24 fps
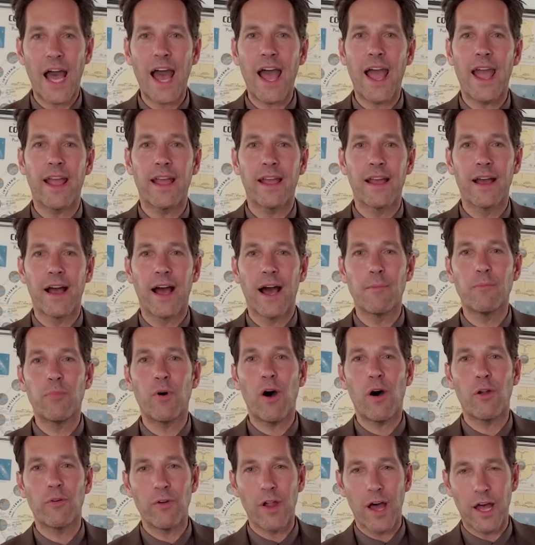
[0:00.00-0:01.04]
Hi, I'm
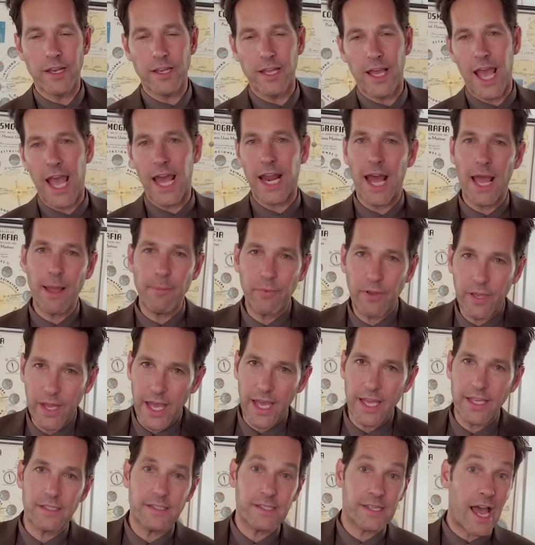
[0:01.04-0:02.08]
Paul Rudd, and I
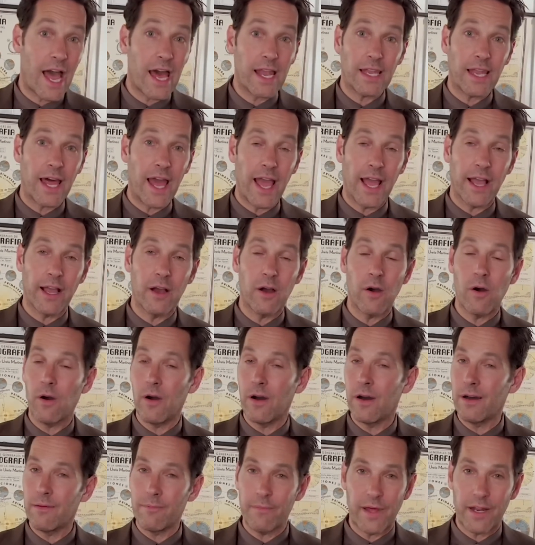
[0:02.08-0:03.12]
play Scott Lang,
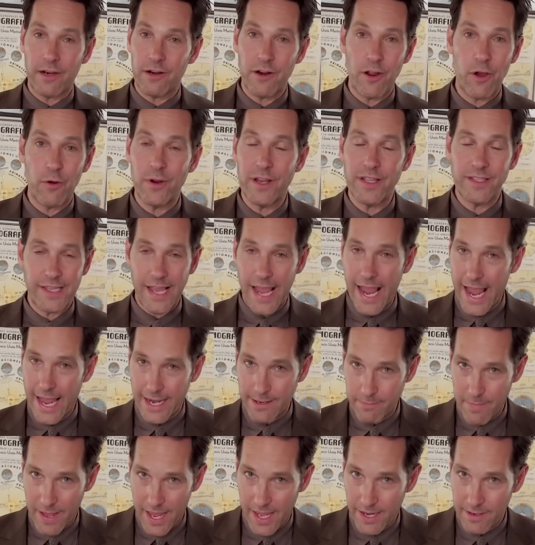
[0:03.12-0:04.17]
better known as
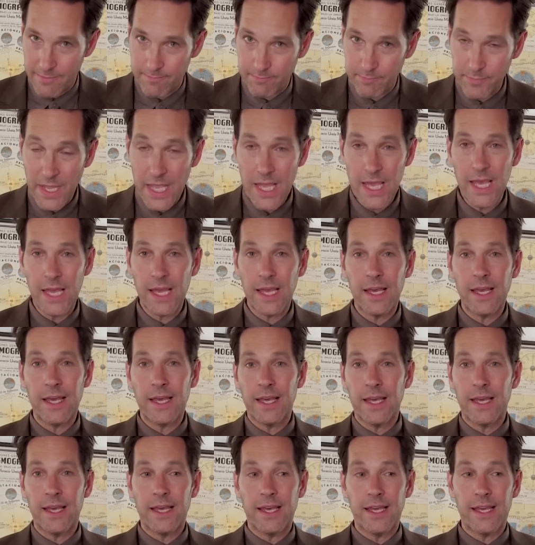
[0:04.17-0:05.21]
Ant-Man.
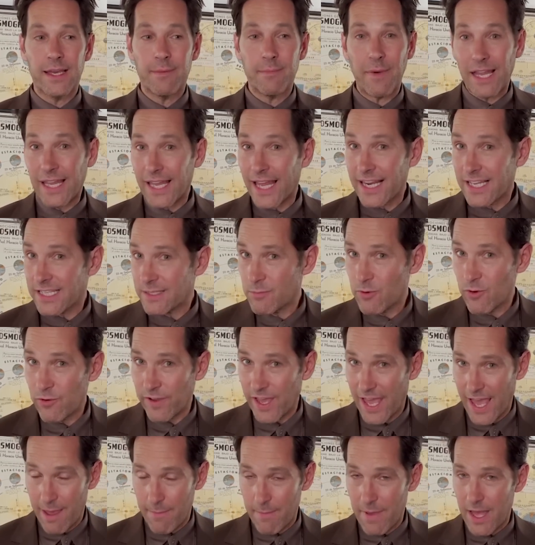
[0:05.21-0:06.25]
In my latest
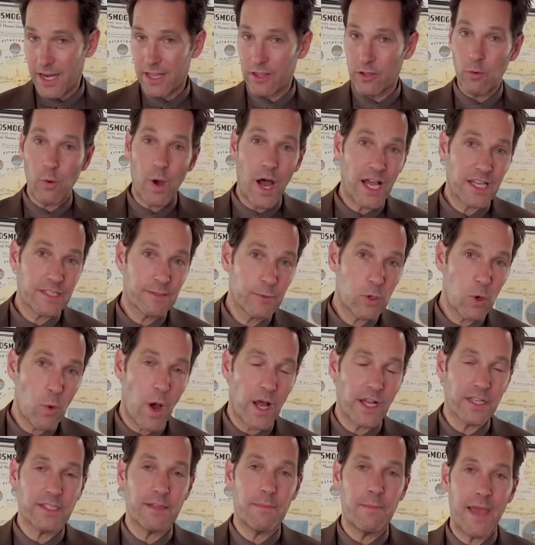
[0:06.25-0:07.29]
movie, Ant-Man and the Wasp:
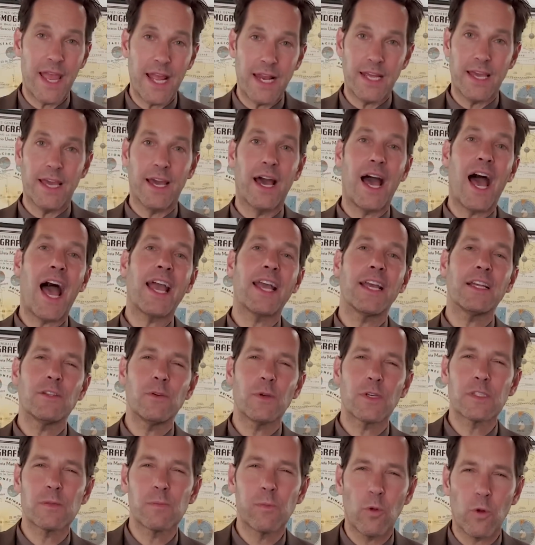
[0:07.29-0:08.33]
Quantumania, I get to
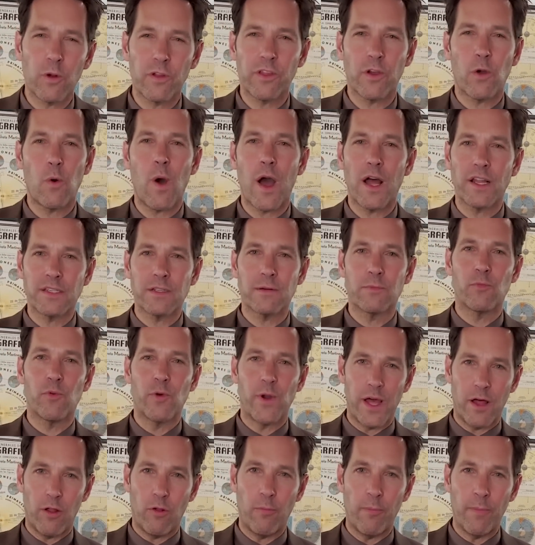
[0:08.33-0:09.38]
explore the quantum
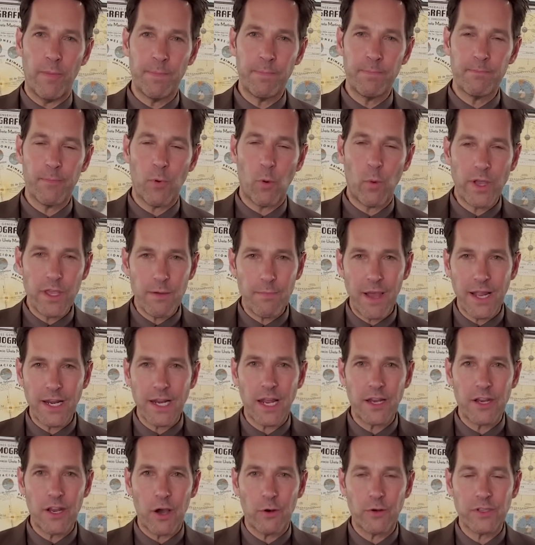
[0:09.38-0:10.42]
realm. But what you might
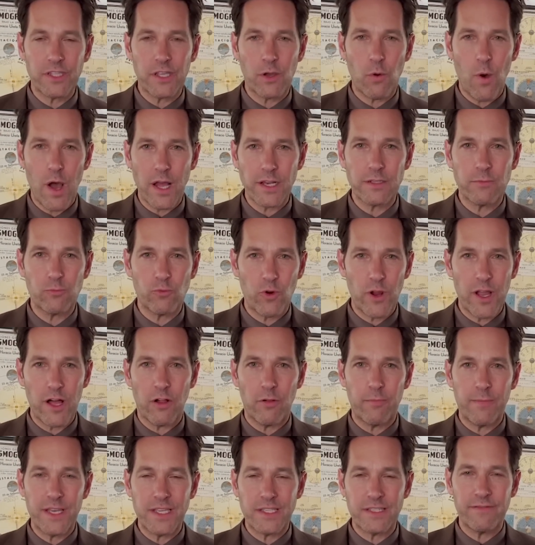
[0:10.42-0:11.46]
not know is the quantum
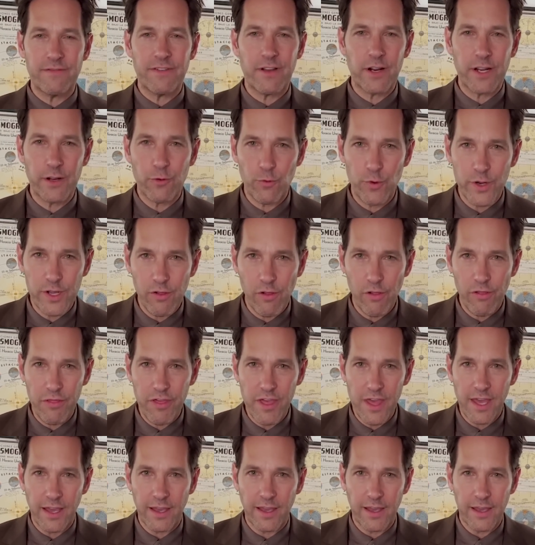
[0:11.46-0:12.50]
realm is a very real
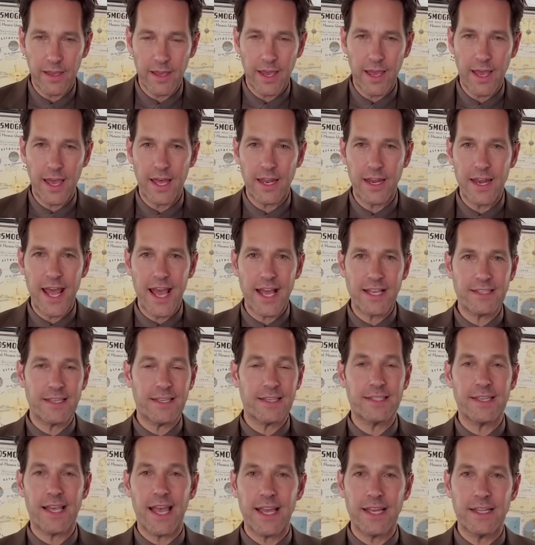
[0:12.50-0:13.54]
thing, and NASA
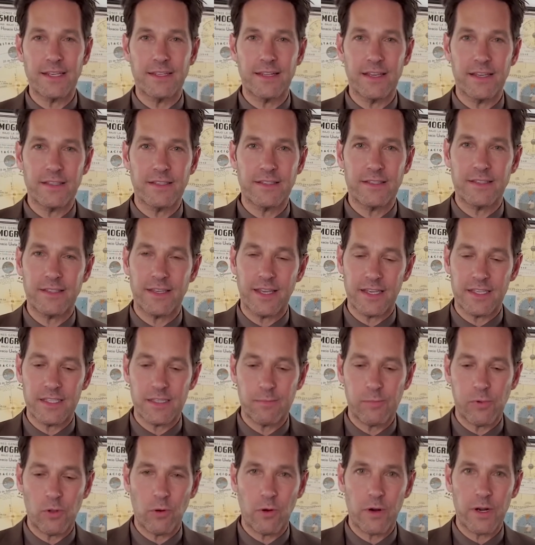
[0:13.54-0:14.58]
scientists
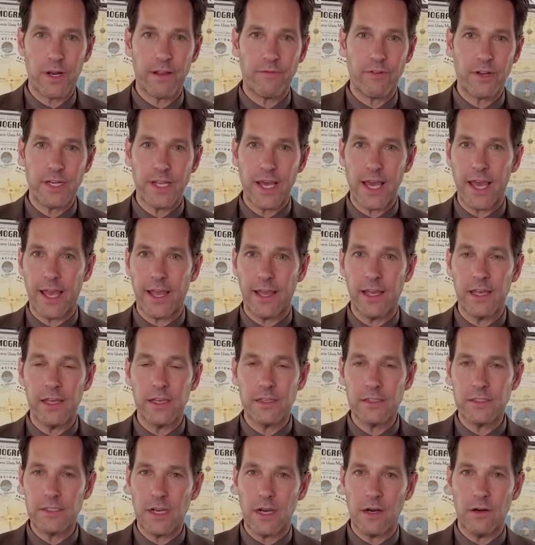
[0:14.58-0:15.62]
explore it every day.
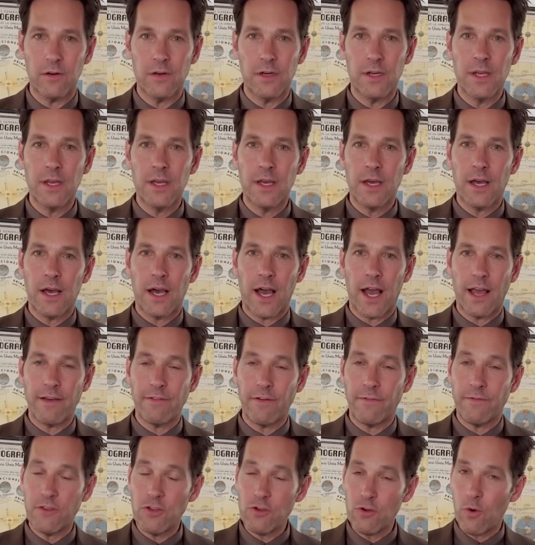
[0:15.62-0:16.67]
So, I have
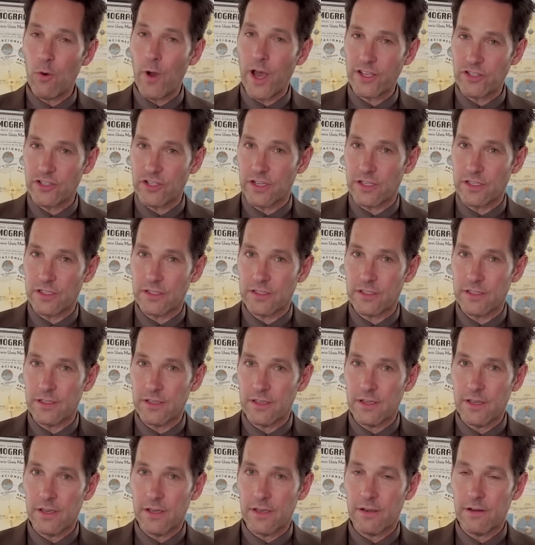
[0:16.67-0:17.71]
a few questions
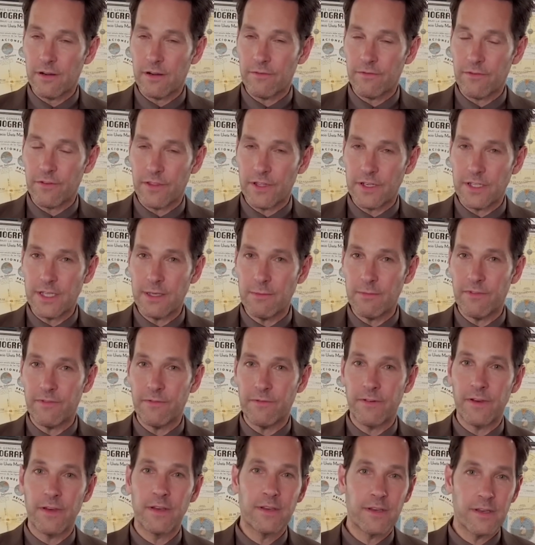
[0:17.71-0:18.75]
for the team of
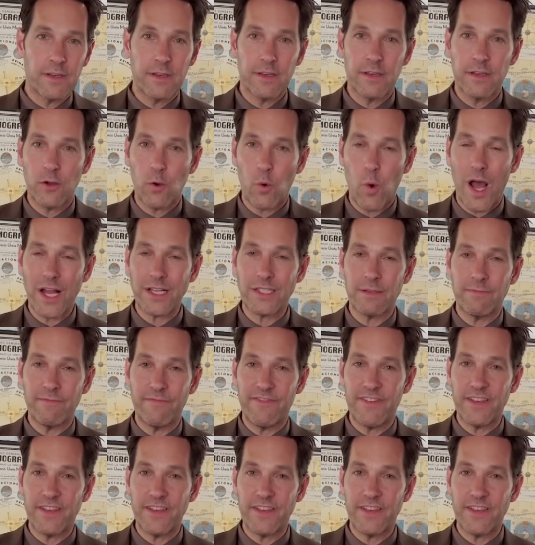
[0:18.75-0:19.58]
quantum